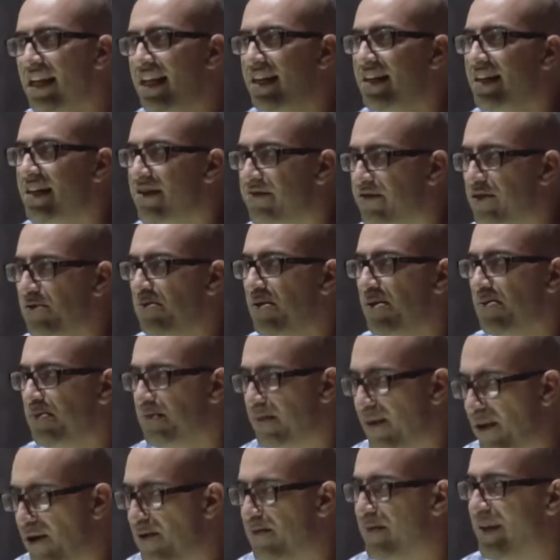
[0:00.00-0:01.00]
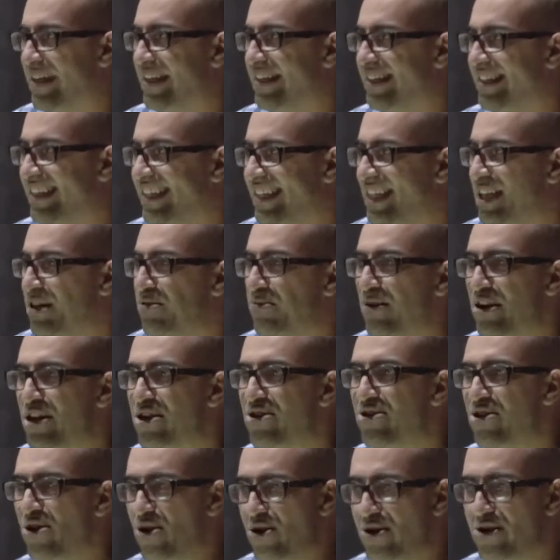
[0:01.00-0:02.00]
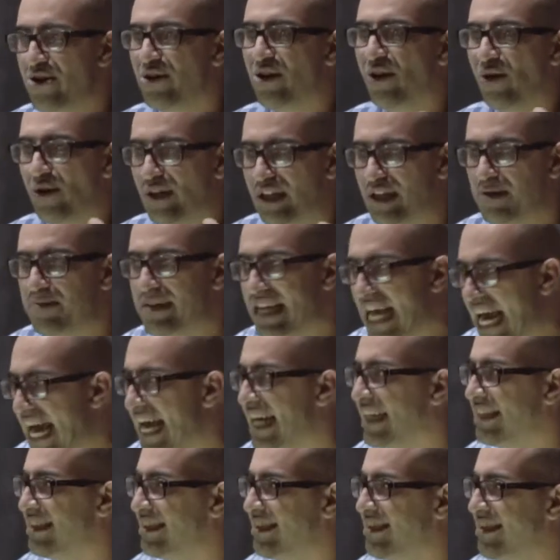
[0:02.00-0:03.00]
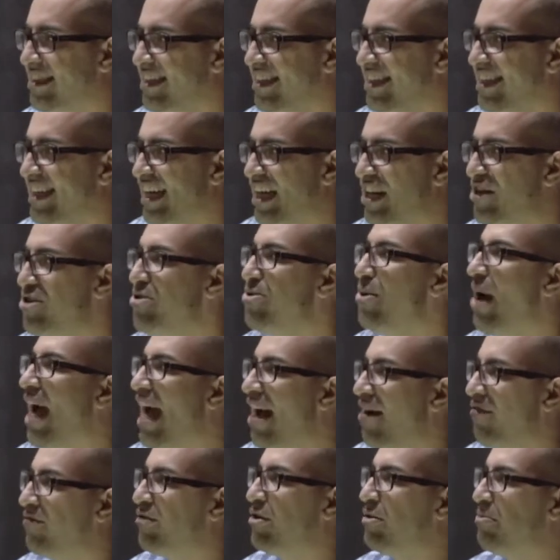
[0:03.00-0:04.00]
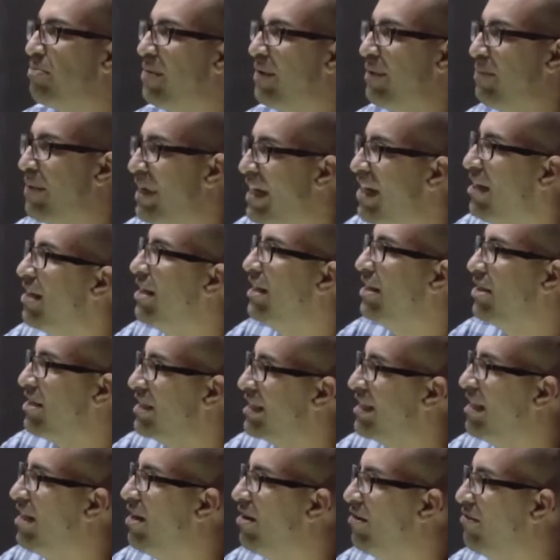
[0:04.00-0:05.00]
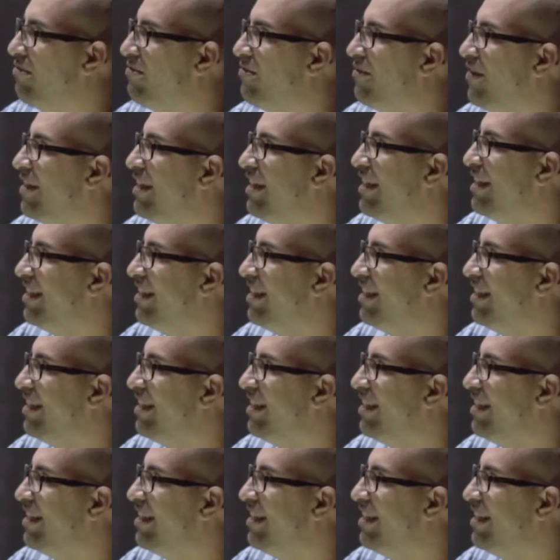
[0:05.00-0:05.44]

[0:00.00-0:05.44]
that inevitable moment where you know you're going to be asked and you have to prepare yourself